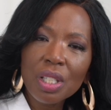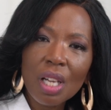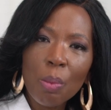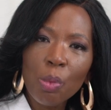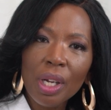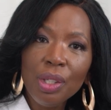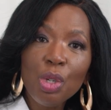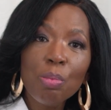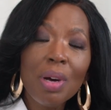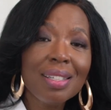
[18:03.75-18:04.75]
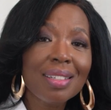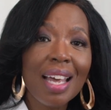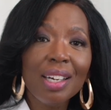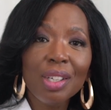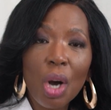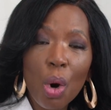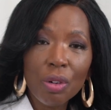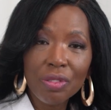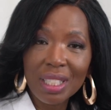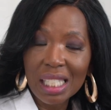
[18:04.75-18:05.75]
with someone, you must let
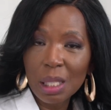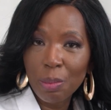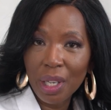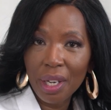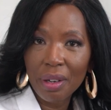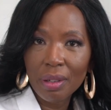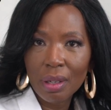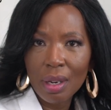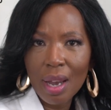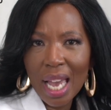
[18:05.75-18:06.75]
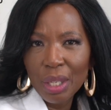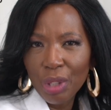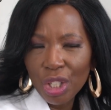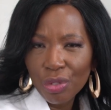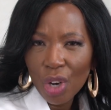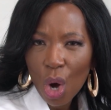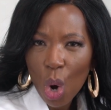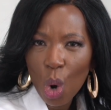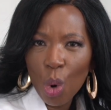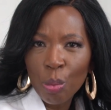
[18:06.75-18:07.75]
go of despair and reach for
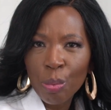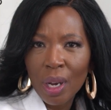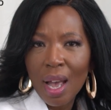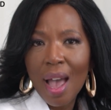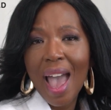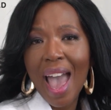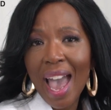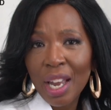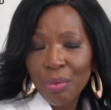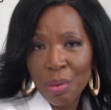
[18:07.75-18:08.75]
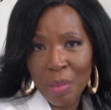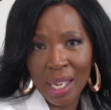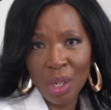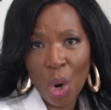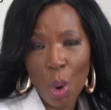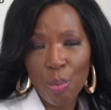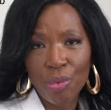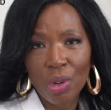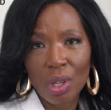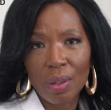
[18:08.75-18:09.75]
hope and remain
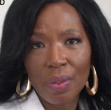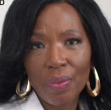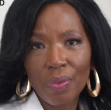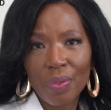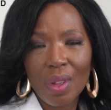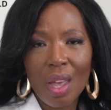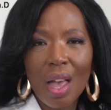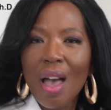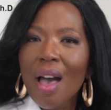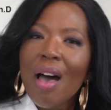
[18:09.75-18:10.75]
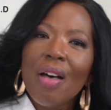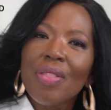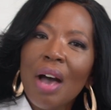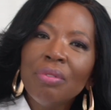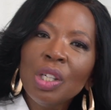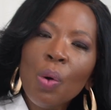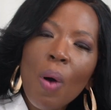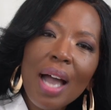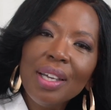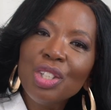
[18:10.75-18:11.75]
hopeful. That
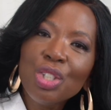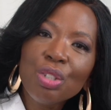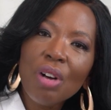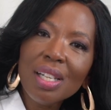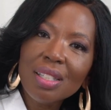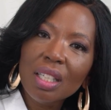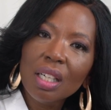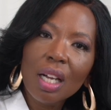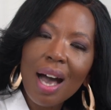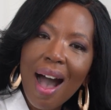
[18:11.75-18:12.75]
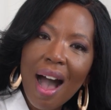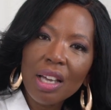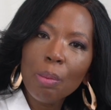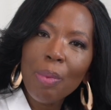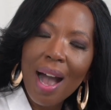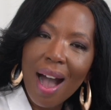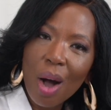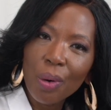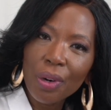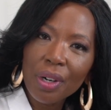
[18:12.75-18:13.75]
requires trusting in a higher
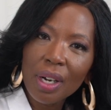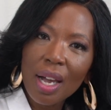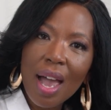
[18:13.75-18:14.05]
power